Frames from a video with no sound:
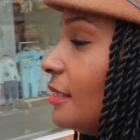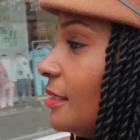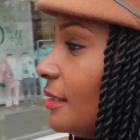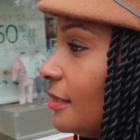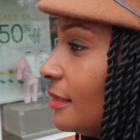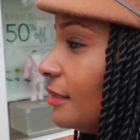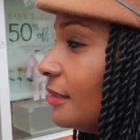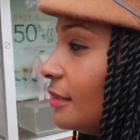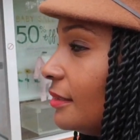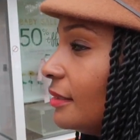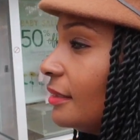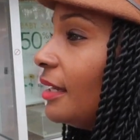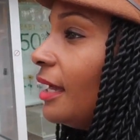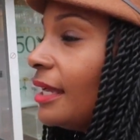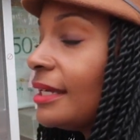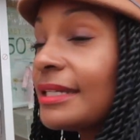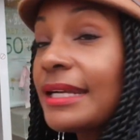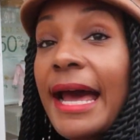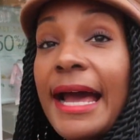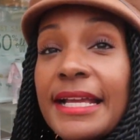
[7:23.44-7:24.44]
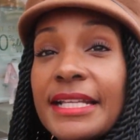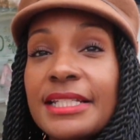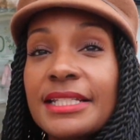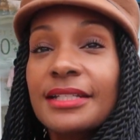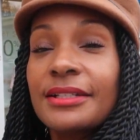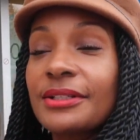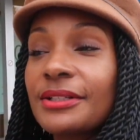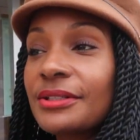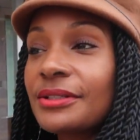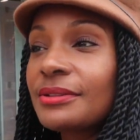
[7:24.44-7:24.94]
a nice
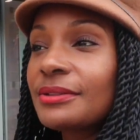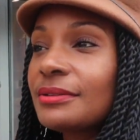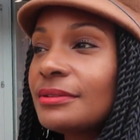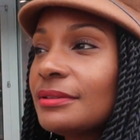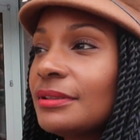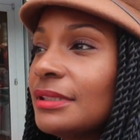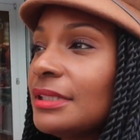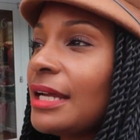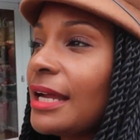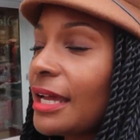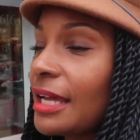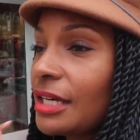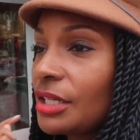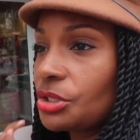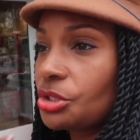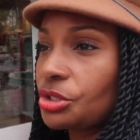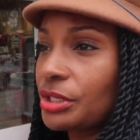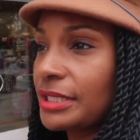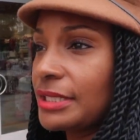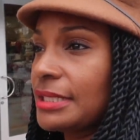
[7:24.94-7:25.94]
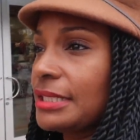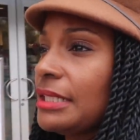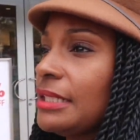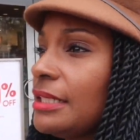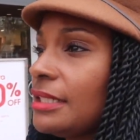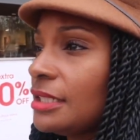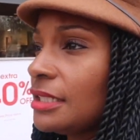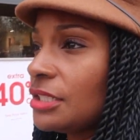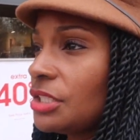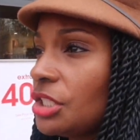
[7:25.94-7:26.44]
little, I got a dress and
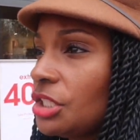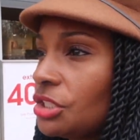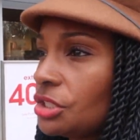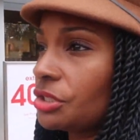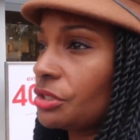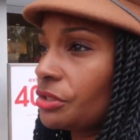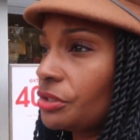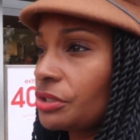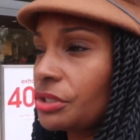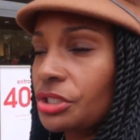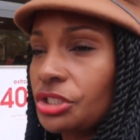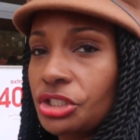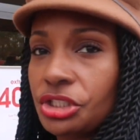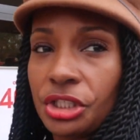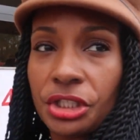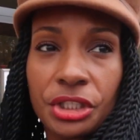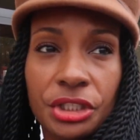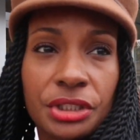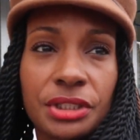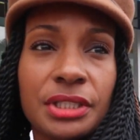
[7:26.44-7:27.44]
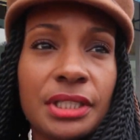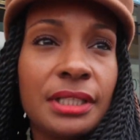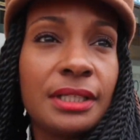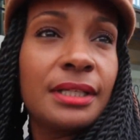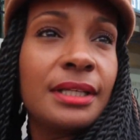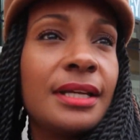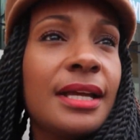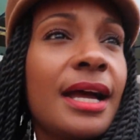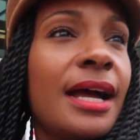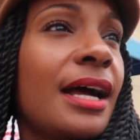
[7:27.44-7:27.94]
then a t-shirt shirt.
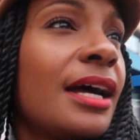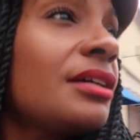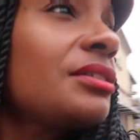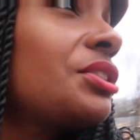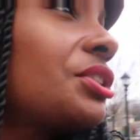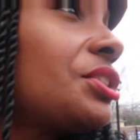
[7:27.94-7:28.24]
I'll